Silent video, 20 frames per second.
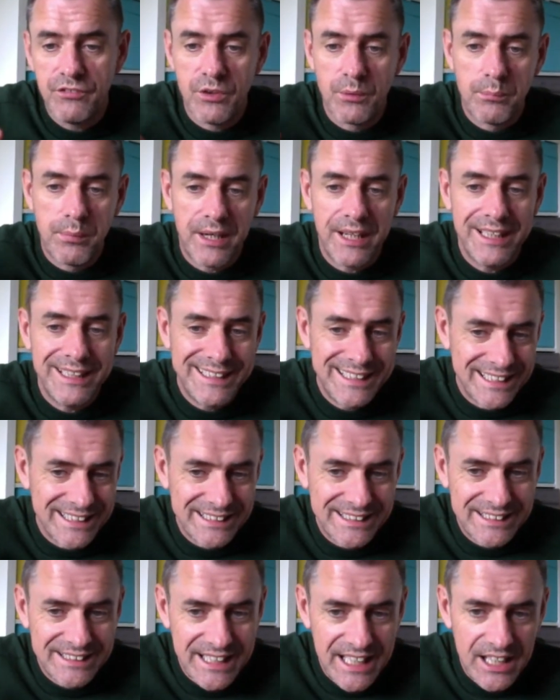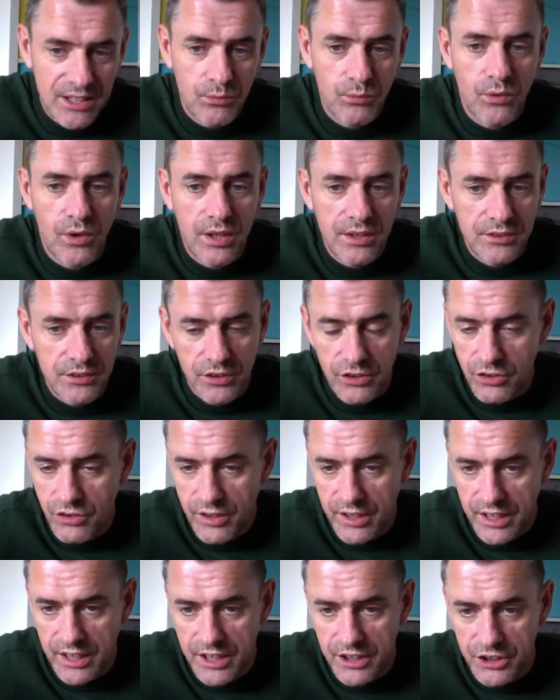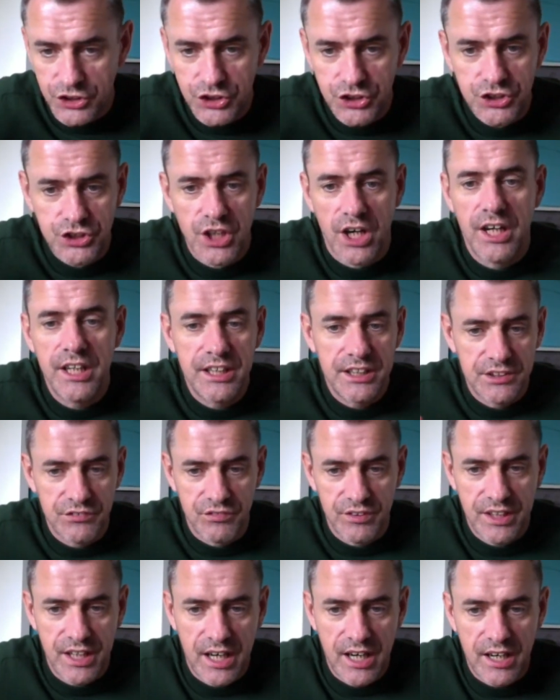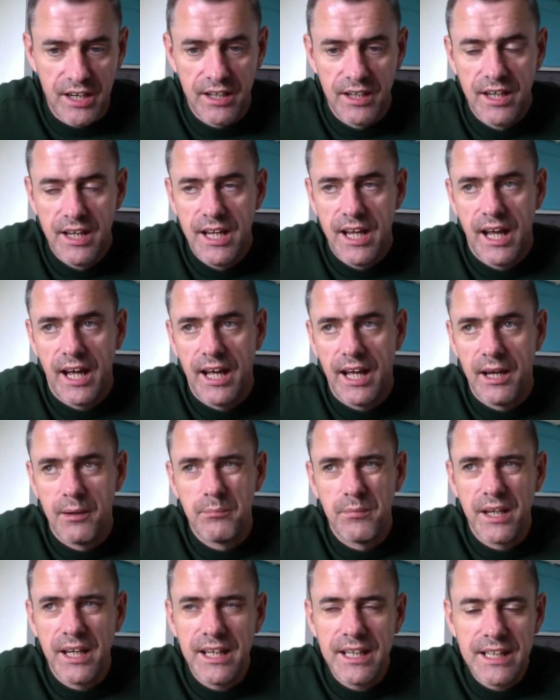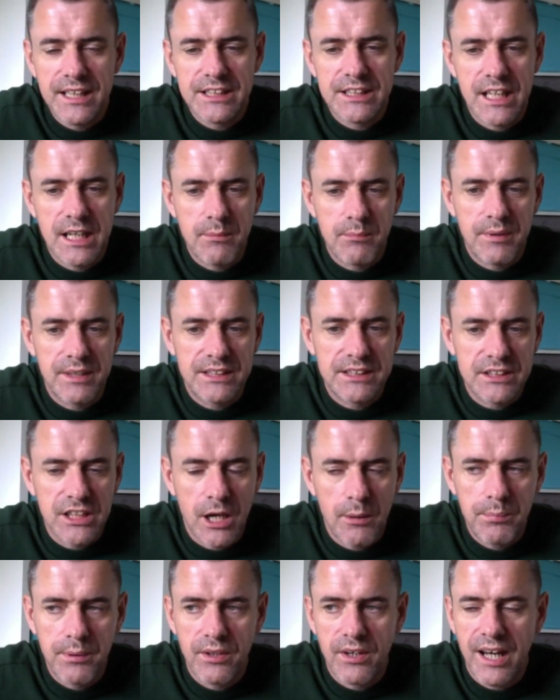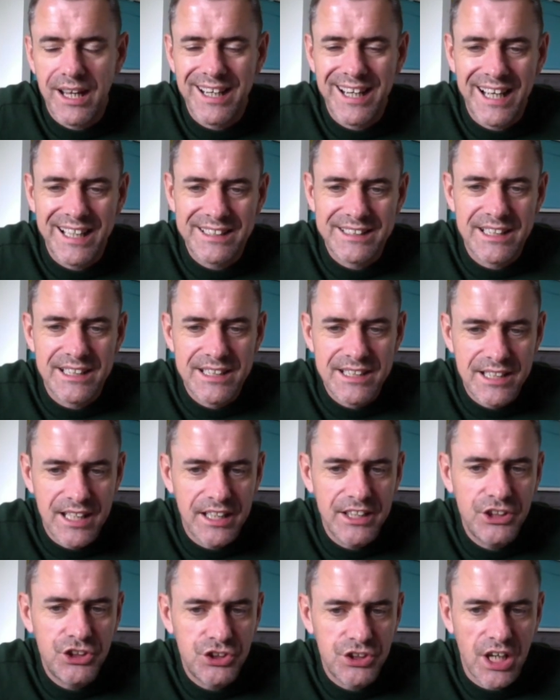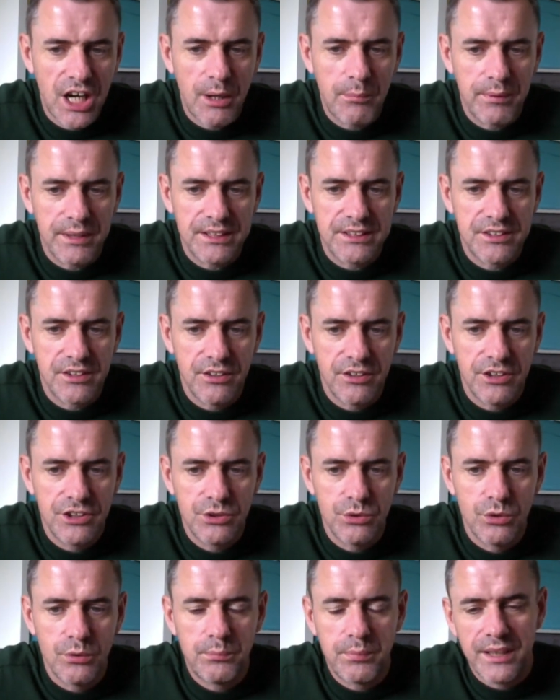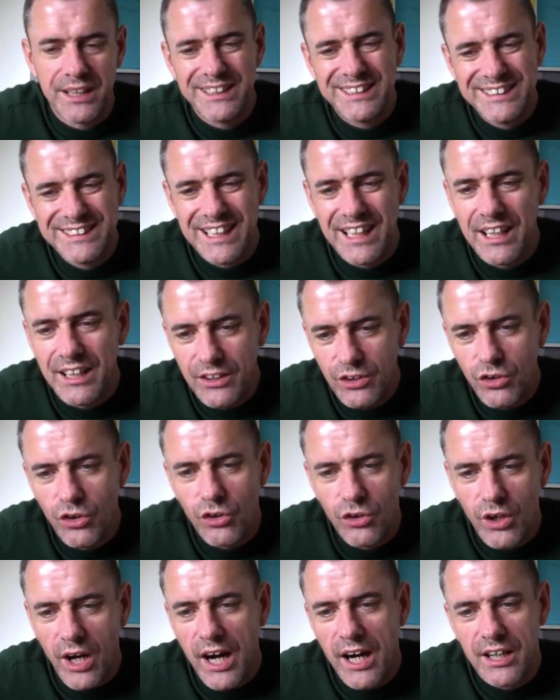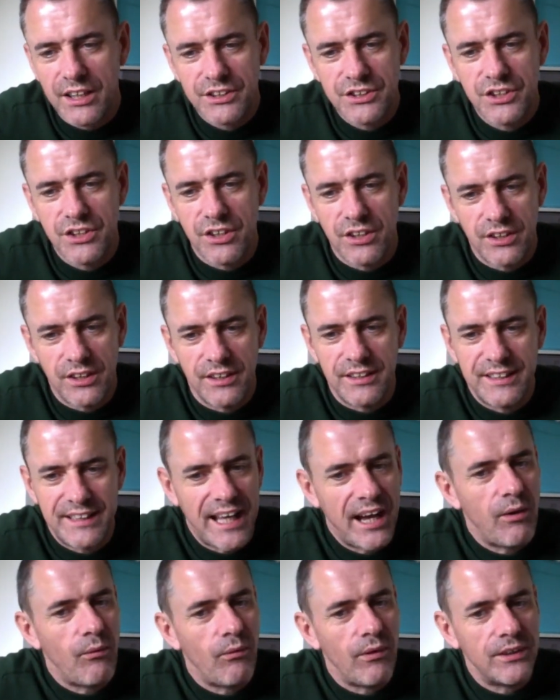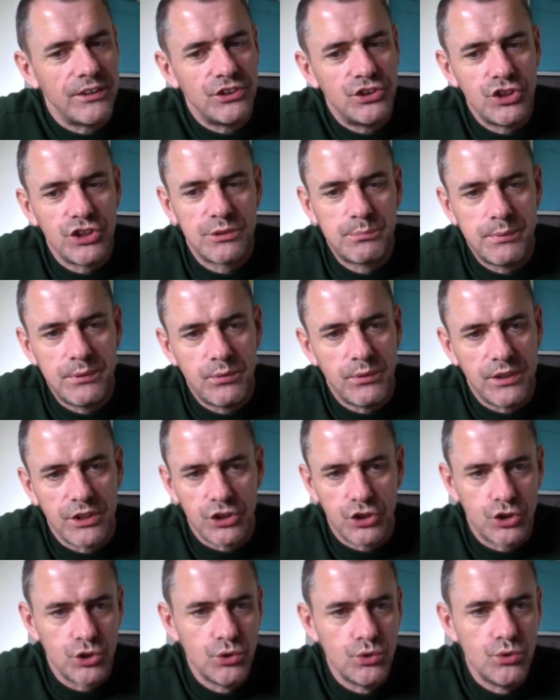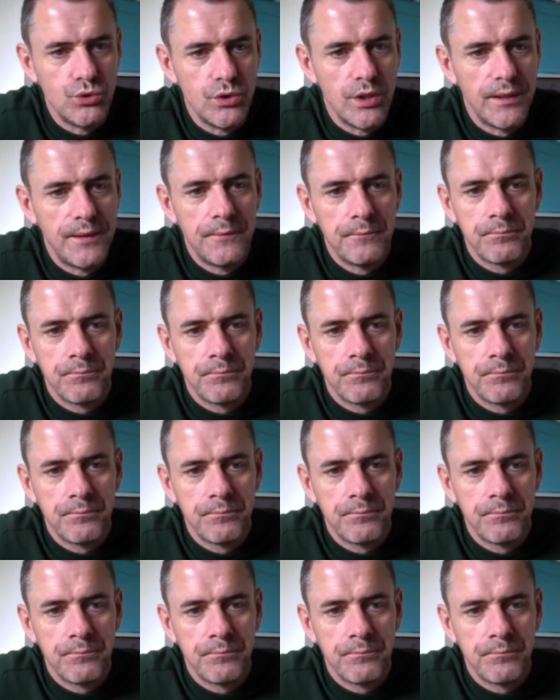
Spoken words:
If you're buying the estate one, you're going to get a giant of a car. It is a little bit sloppier and has a nice sharp exterior to it, but I'd still go Arteon on that one, just between the two.